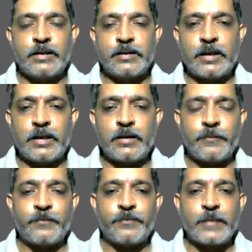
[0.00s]
Then
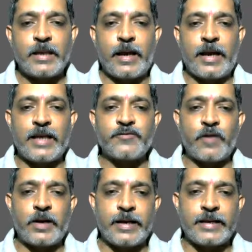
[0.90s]
as
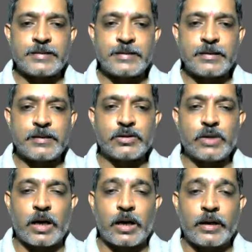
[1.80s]
far as
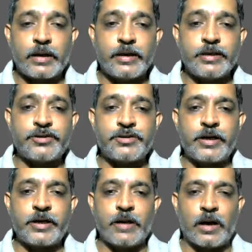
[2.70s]
the
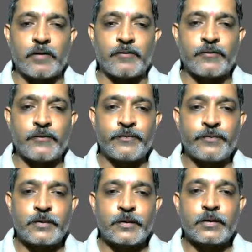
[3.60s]
history of
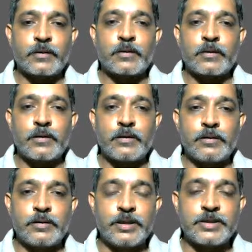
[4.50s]

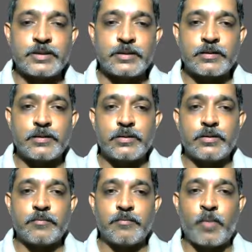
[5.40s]
this
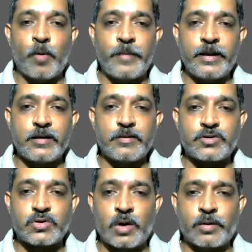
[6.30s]
Bombay
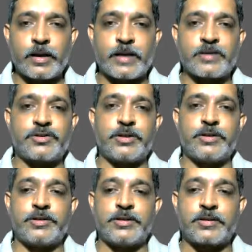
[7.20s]
Stock
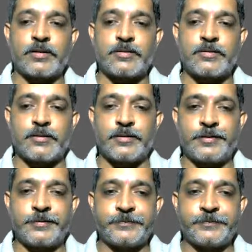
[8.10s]
Exchange is concerned,